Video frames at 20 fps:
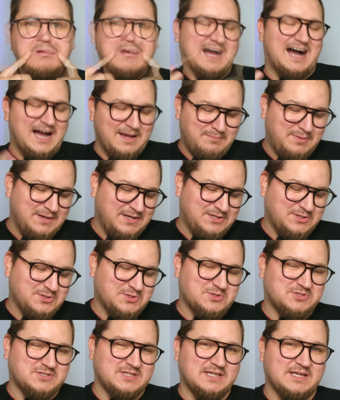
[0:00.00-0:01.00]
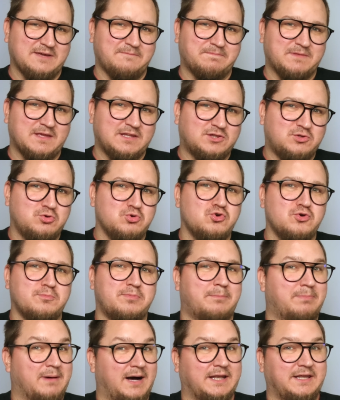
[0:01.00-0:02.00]
I've been using
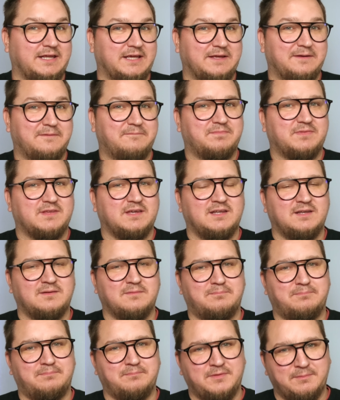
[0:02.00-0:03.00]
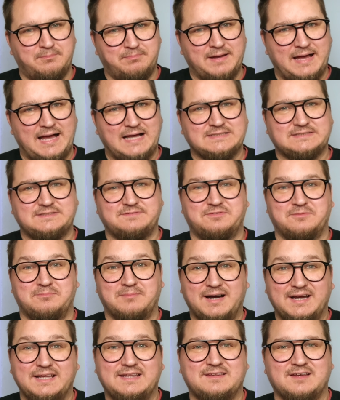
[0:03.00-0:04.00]
TubeBuddy in the past for
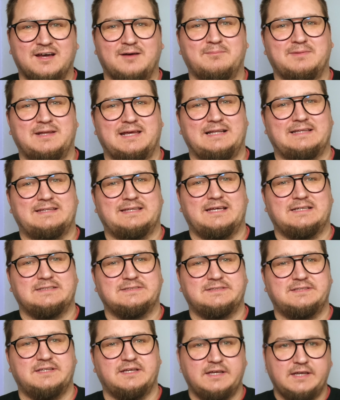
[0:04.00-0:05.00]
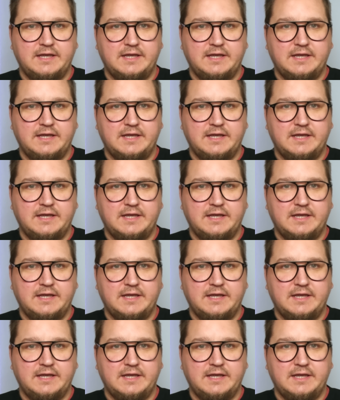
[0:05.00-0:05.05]
my thumbnail testing.